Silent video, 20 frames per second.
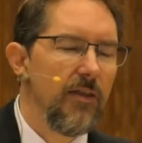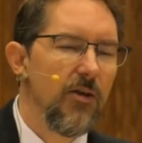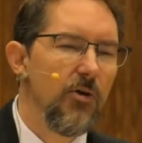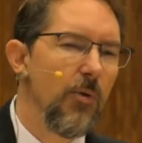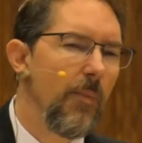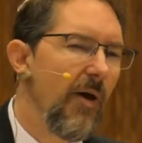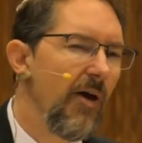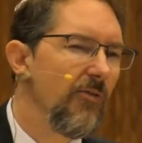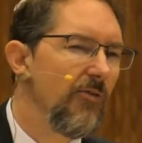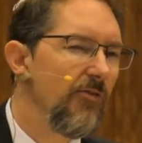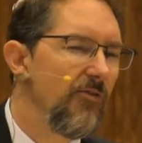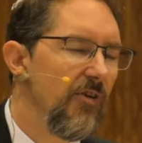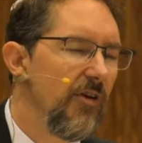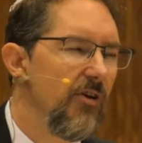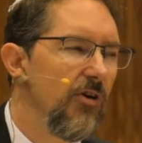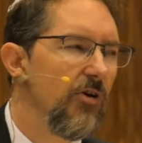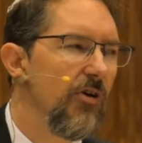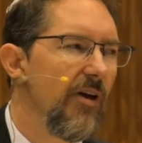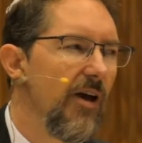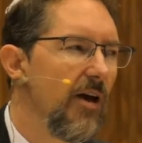They're about
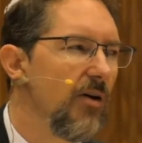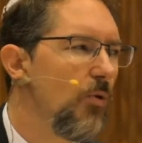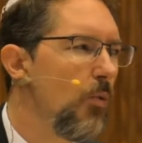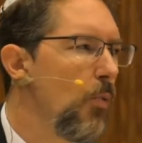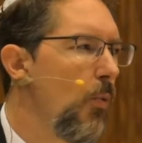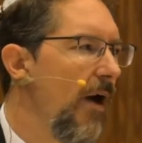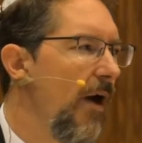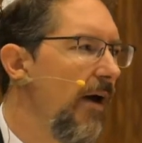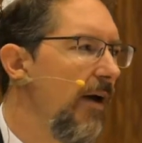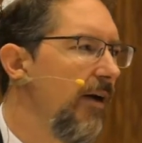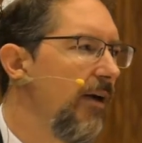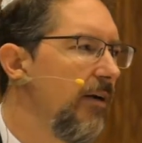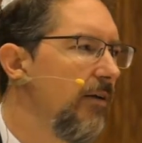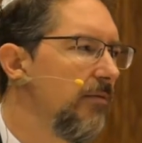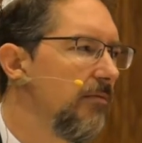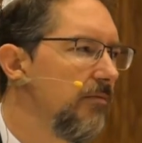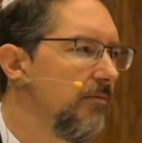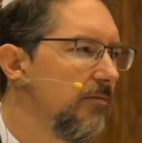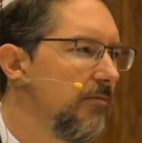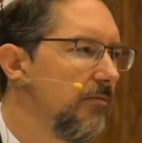figuring out a
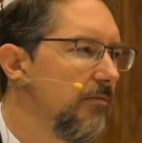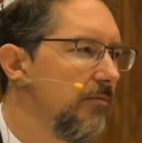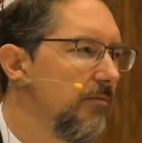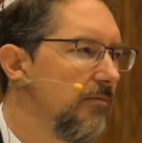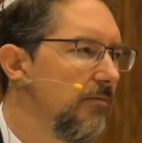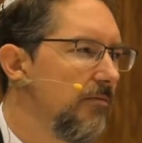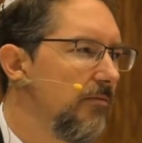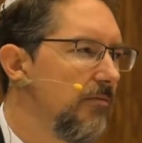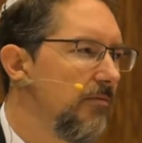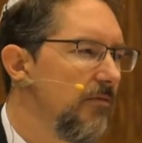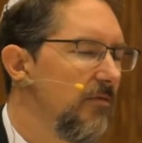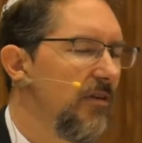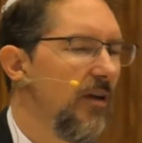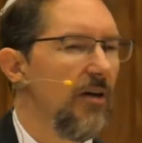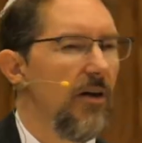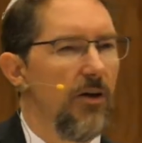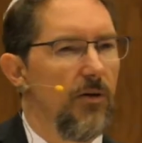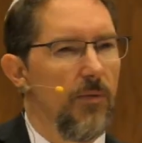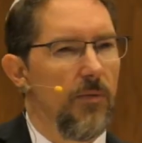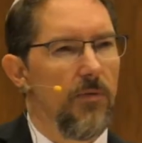way
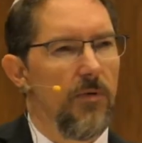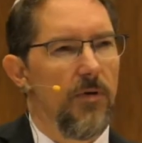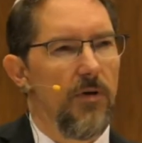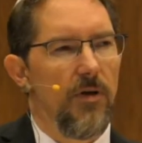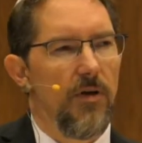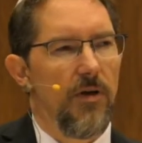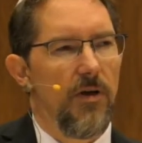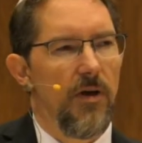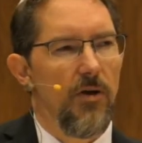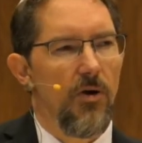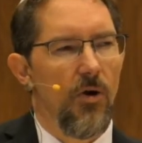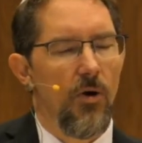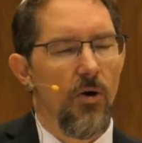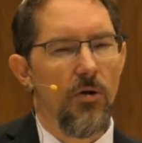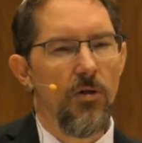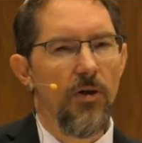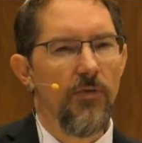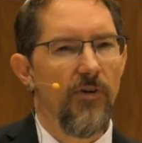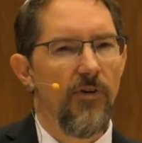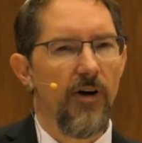that
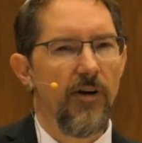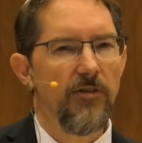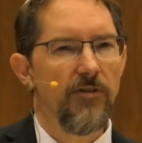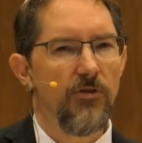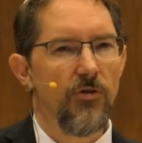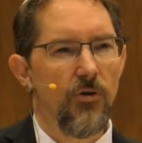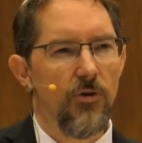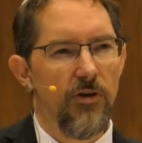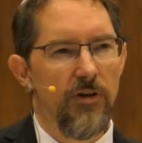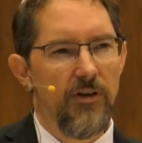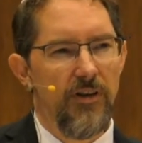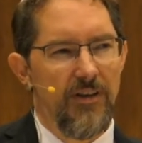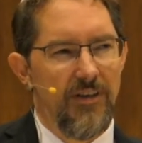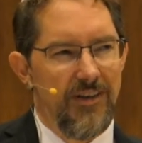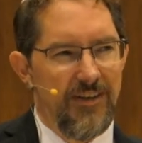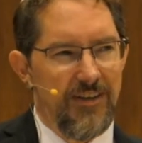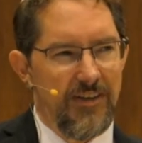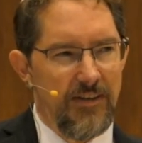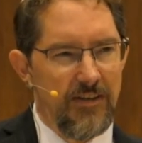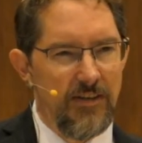all of us could
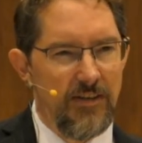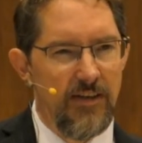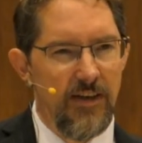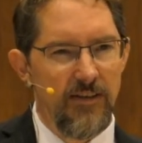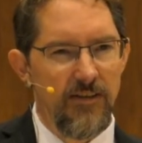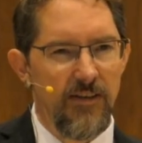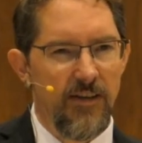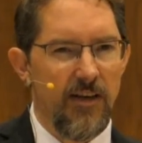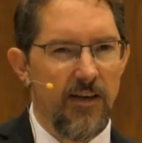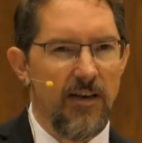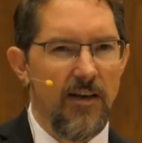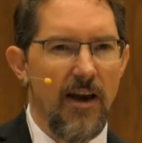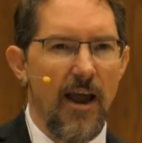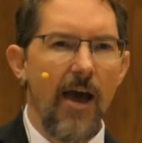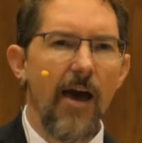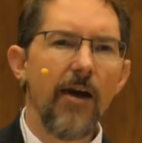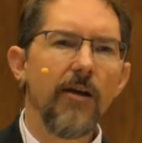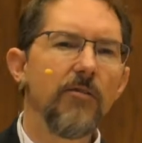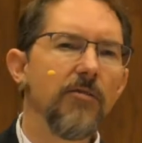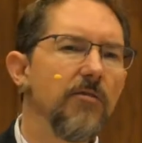
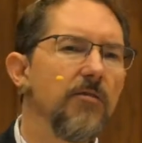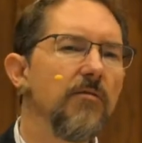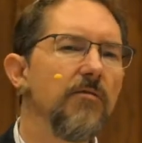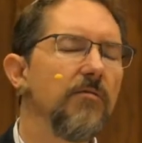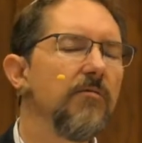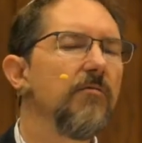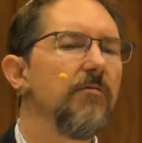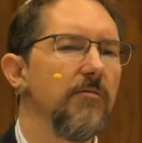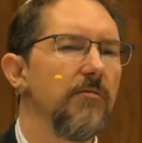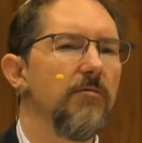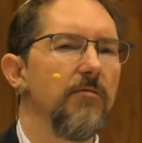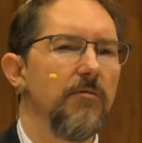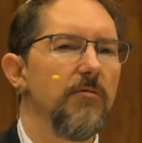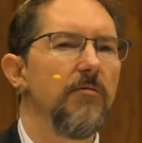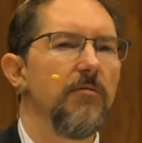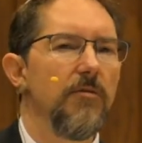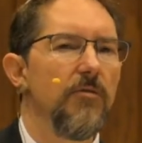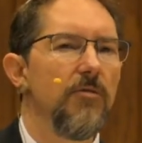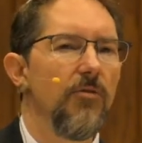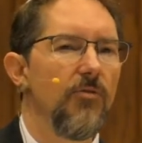disconnect
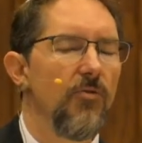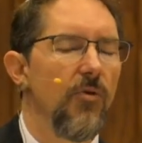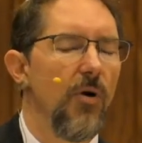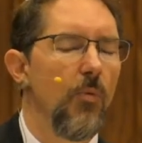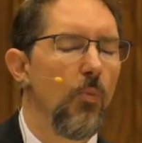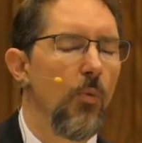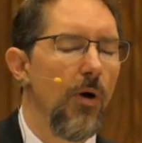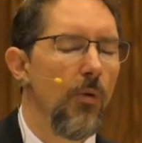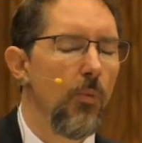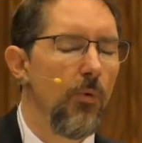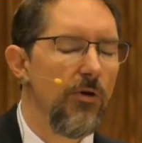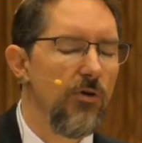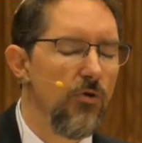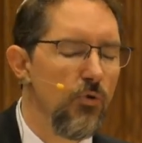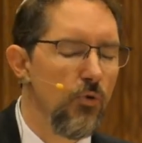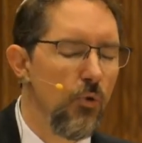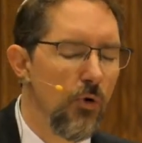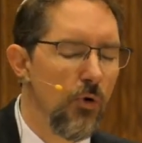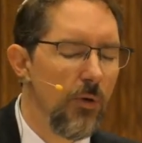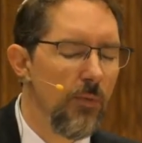from what would
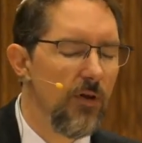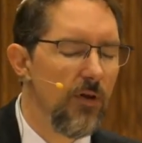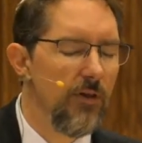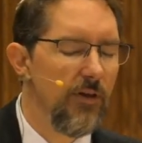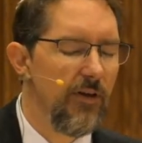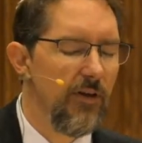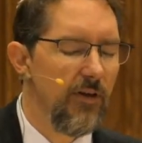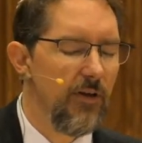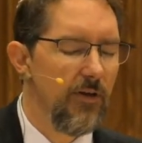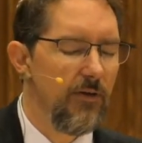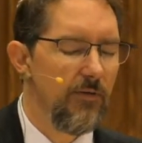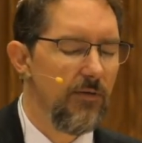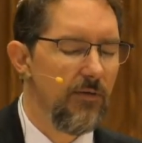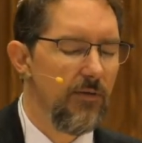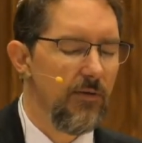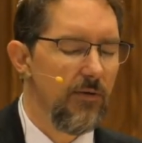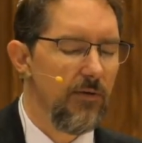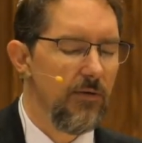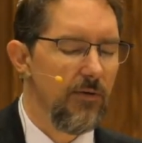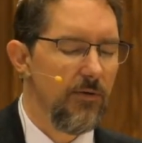normally
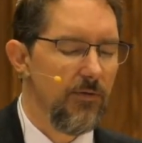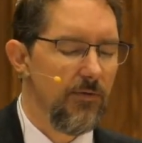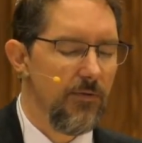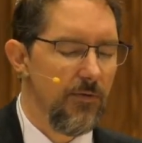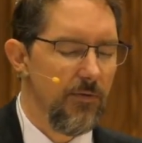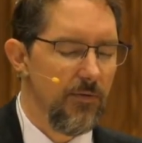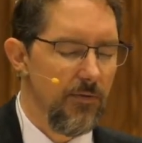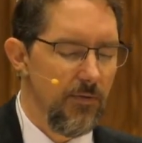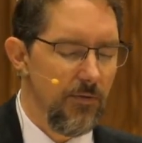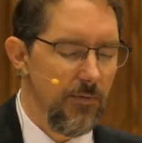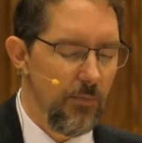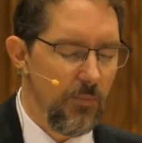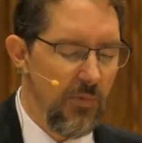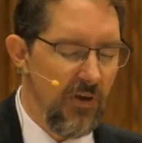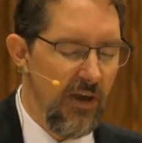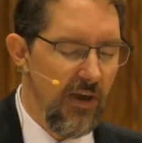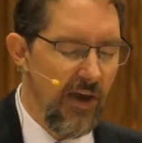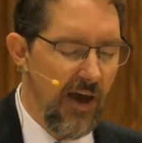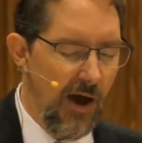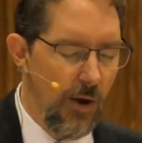
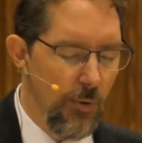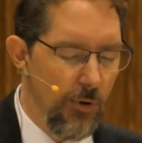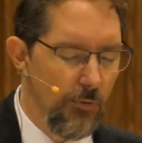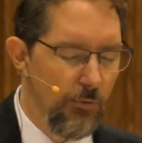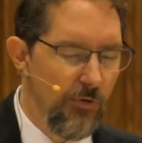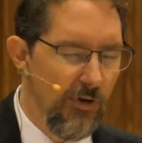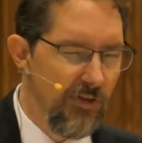be our